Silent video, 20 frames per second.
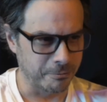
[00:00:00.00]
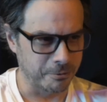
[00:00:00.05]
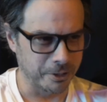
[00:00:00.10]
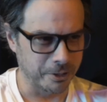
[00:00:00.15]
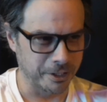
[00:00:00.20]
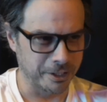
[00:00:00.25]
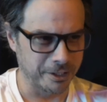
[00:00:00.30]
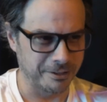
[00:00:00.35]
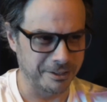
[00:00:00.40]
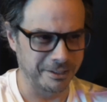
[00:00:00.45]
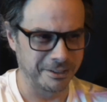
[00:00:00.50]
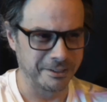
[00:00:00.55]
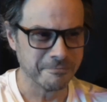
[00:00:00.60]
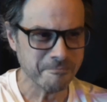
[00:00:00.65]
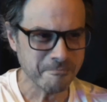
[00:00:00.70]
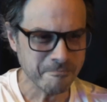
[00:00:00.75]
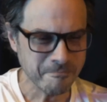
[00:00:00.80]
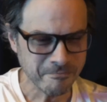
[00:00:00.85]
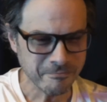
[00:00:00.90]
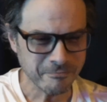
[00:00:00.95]
I really
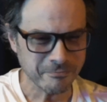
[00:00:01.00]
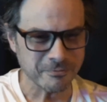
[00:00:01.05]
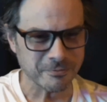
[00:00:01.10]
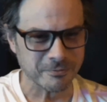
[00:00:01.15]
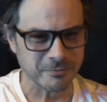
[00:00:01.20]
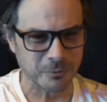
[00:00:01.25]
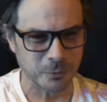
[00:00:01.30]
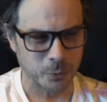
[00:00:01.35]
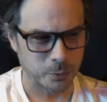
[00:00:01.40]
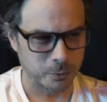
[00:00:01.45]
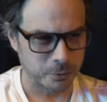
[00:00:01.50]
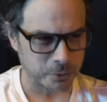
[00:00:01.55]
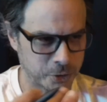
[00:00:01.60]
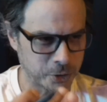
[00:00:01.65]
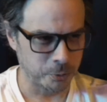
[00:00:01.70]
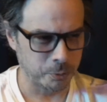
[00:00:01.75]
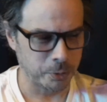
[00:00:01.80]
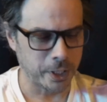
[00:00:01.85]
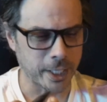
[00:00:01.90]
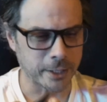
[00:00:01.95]

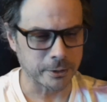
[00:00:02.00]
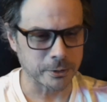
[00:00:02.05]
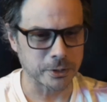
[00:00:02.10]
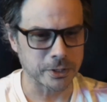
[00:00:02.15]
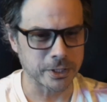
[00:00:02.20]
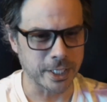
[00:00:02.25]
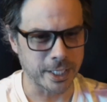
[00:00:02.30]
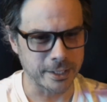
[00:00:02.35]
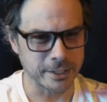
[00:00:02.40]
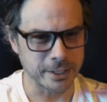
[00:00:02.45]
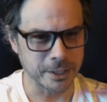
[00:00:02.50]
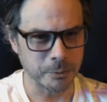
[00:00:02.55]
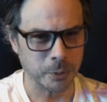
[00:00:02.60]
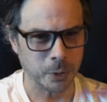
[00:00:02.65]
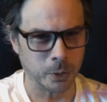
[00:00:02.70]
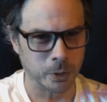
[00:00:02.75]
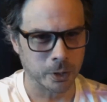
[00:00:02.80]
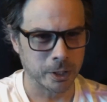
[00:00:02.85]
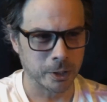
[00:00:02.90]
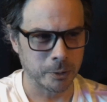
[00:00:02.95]
should be
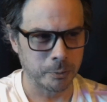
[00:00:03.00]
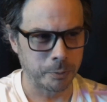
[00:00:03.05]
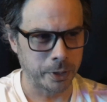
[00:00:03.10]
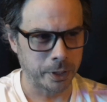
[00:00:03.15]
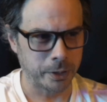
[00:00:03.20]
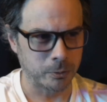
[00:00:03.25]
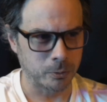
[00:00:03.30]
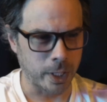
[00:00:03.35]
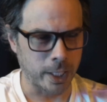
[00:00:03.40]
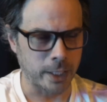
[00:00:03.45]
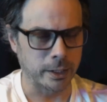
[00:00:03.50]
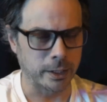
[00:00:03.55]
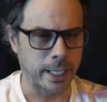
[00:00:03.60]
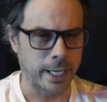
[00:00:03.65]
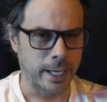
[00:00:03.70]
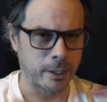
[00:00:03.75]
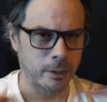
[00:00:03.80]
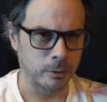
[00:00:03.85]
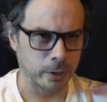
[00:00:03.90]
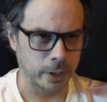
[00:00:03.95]
exercising more, but right
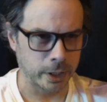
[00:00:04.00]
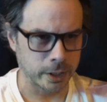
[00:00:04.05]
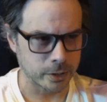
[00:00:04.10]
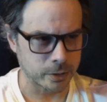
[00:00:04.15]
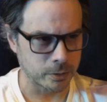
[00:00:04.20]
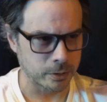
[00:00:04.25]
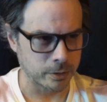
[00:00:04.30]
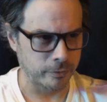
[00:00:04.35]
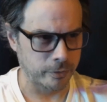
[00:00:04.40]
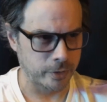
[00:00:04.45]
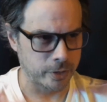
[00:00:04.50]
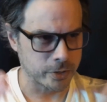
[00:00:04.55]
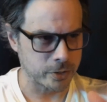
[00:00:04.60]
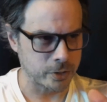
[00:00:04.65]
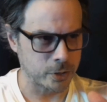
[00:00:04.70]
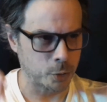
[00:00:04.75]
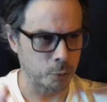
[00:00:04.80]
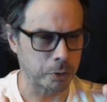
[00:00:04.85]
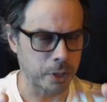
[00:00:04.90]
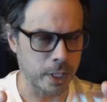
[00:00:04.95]
now it's sort of
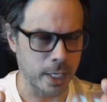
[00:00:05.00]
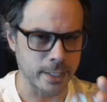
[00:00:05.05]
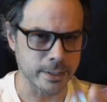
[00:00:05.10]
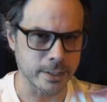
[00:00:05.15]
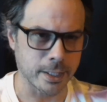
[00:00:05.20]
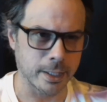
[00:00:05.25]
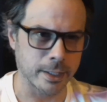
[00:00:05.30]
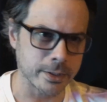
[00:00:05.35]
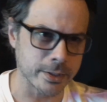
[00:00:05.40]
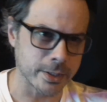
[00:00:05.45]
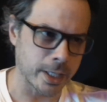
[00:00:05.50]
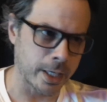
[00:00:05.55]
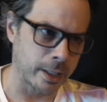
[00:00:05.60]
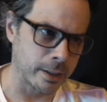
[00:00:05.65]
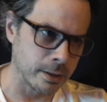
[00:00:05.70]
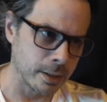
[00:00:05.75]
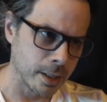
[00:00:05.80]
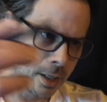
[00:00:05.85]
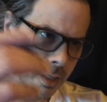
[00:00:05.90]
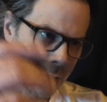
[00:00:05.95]
this new process
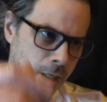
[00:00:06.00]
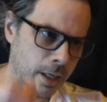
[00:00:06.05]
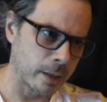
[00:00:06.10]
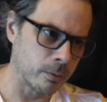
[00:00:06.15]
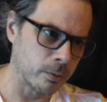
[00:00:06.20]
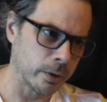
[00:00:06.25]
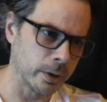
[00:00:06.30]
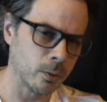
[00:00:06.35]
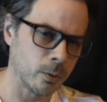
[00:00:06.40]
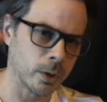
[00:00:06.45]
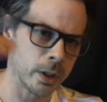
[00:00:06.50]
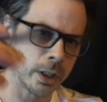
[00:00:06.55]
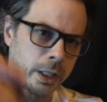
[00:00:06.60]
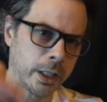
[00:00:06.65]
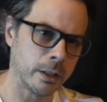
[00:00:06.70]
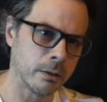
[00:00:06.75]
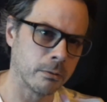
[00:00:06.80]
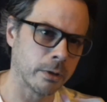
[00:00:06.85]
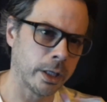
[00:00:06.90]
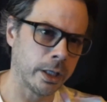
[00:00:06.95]
and I really
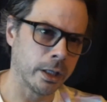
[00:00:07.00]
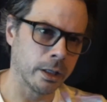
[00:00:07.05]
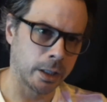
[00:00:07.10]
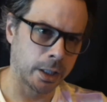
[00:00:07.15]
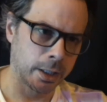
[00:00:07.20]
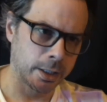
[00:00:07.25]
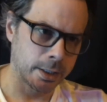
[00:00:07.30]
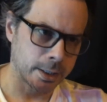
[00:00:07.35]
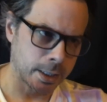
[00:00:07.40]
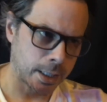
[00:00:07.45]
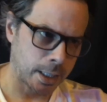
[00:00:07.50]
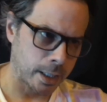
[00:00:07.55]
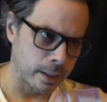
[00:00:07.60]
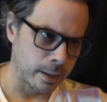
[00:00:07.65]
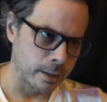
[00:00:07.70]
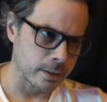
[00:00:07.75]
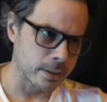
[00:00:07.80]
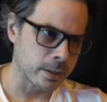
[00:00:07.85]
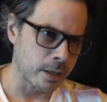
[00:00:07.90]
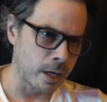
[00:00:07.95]
want to iterate on it to
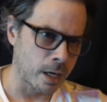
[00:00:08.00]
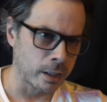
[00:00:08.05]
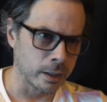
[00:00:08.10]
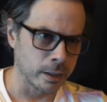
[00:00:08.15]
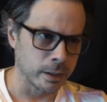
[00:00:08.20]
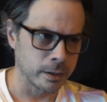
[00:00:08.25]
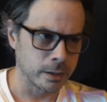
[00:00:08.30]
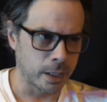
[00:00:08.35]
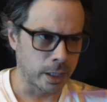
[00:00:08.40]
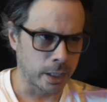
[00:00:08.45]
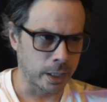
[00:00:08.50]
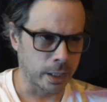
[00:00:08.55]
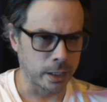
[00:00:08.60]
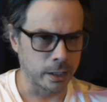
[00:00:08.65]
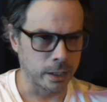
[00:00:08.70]
get it solid.